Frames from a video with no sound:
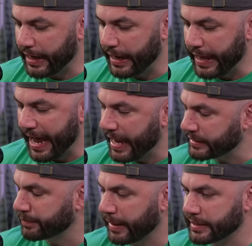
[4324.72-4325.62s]
I
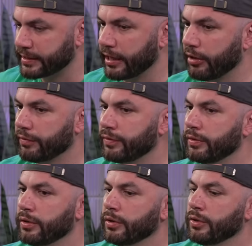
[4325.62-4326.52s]
ask myself,
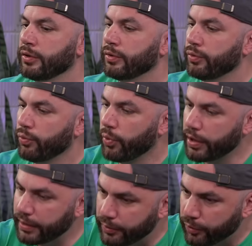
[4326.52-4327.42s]
what
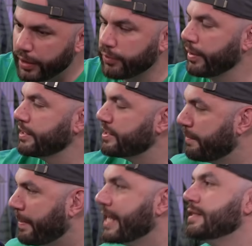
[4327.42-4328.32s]
is the
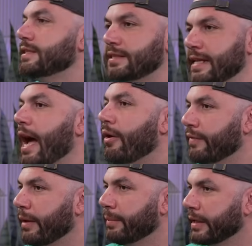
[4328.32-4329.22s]
basis now of
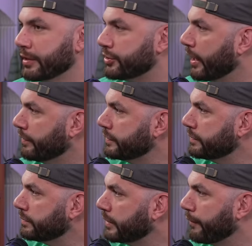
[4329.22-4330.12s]
them being a chef?
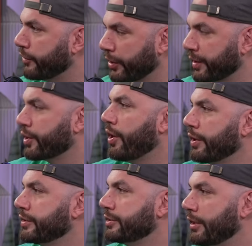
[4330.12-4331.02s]
If you're going to call
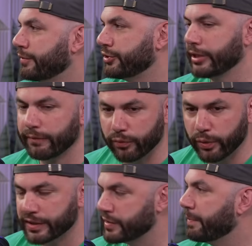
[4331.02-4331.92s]
yourself a chef,
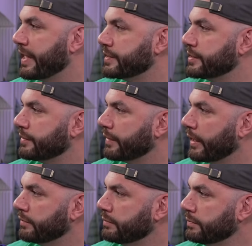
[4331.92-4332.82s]
what is the basis of
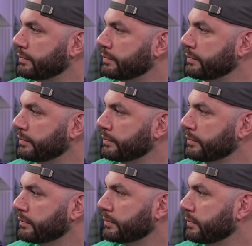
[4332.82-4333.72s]
that?
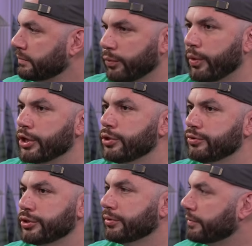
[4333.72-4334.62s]
What do you
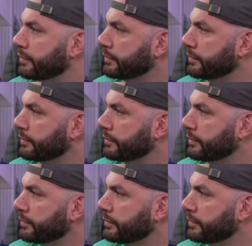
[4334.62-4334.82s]
do?